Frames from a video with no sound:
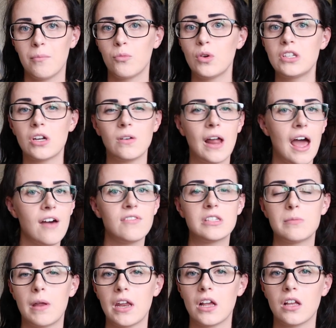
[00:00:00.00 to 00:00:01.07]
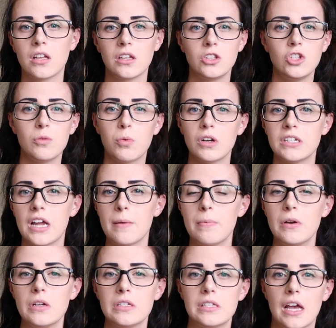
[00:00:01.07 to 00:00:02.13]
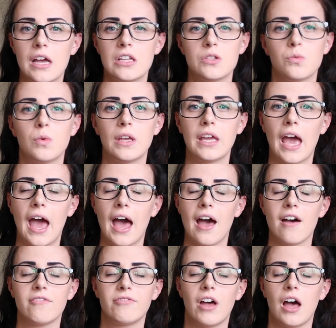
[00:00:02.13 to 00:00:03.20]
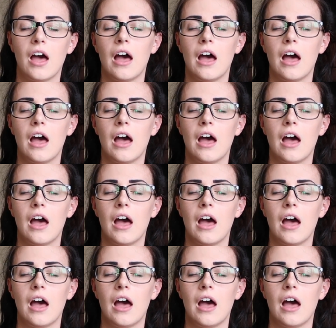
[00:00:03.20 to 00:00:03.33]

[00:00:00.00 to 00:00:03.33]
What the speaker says: We don't have as many newborn diapers as we have